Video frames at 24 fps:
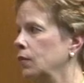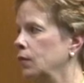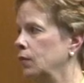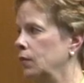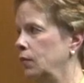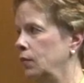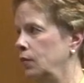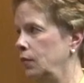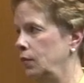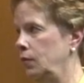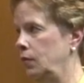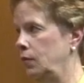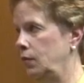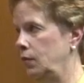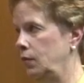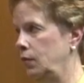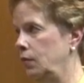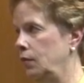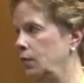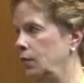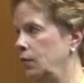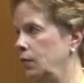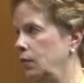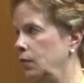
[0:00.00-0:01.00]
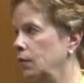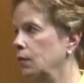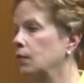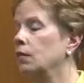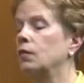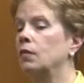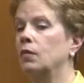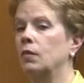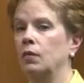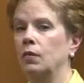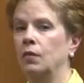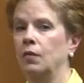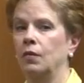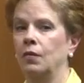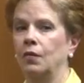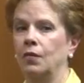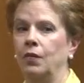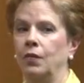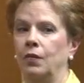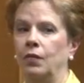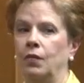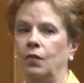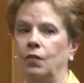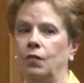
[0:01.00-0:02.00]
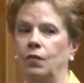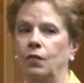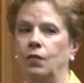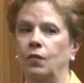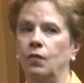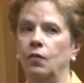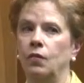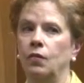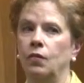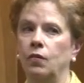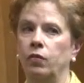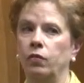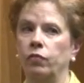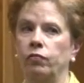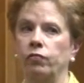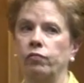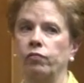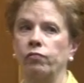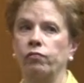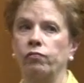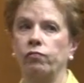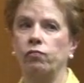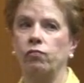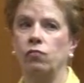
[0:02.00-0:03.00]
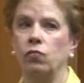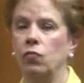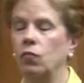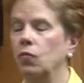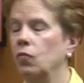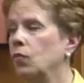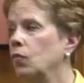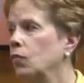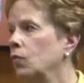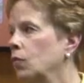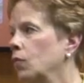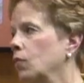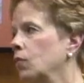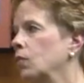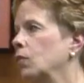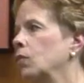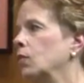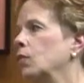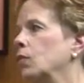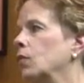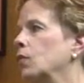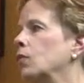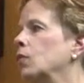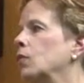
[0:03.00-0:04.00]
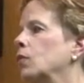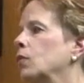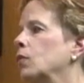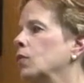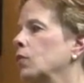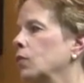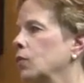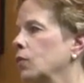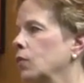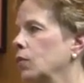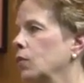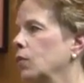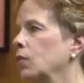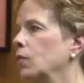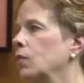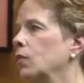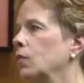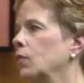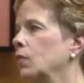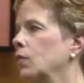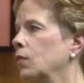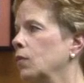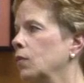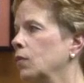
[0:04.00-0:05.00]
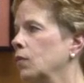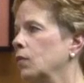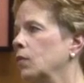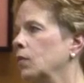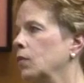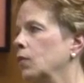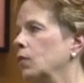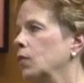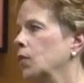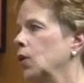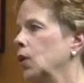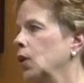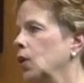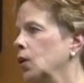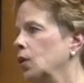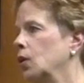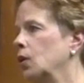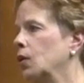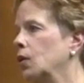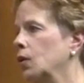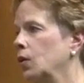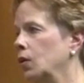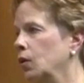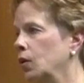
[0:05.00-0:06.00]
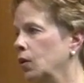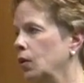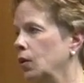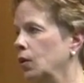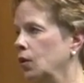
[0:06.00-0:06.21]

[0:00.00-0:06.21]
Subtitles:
(not speaking)